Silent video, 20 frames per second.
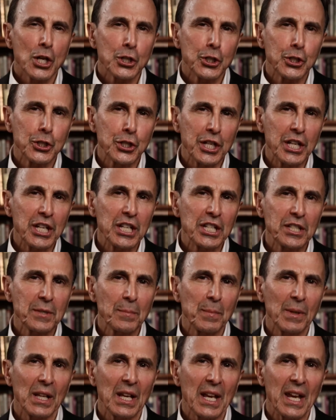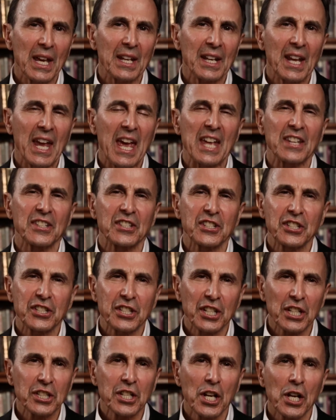Gene's plant had
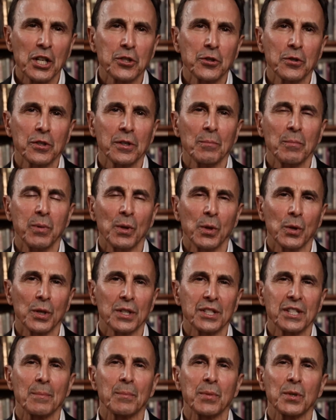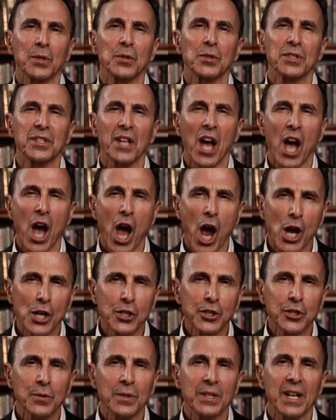600 employees and produced
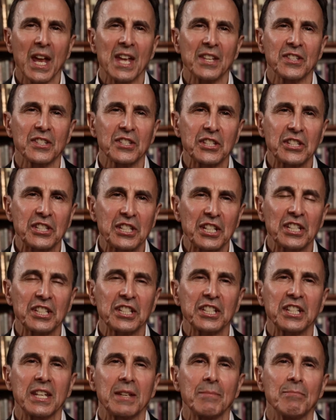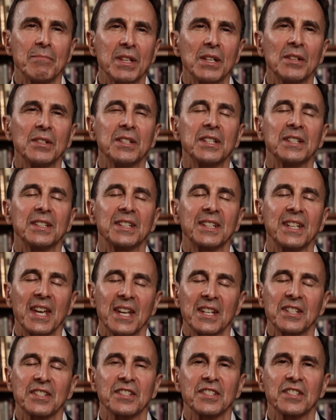160 million
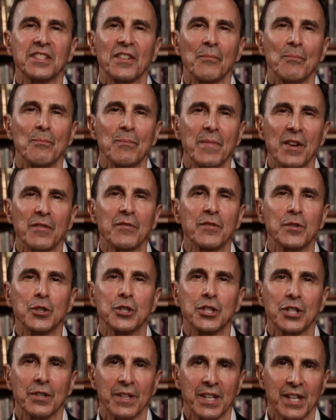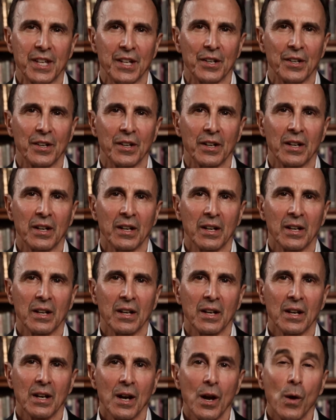cases of beverage a year.
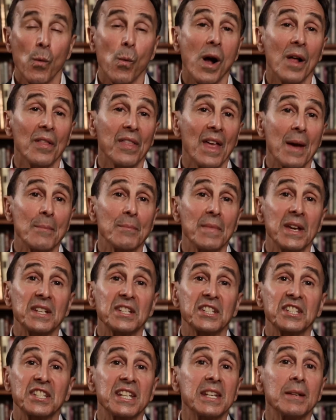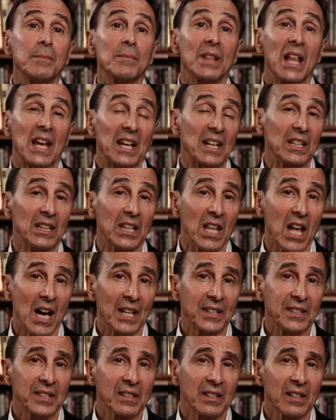While that may seem like a
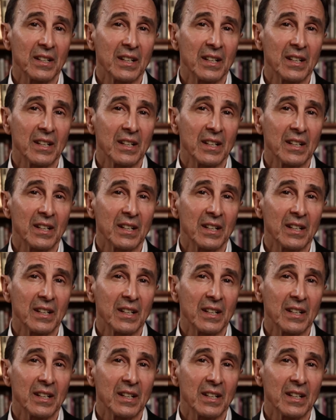lot,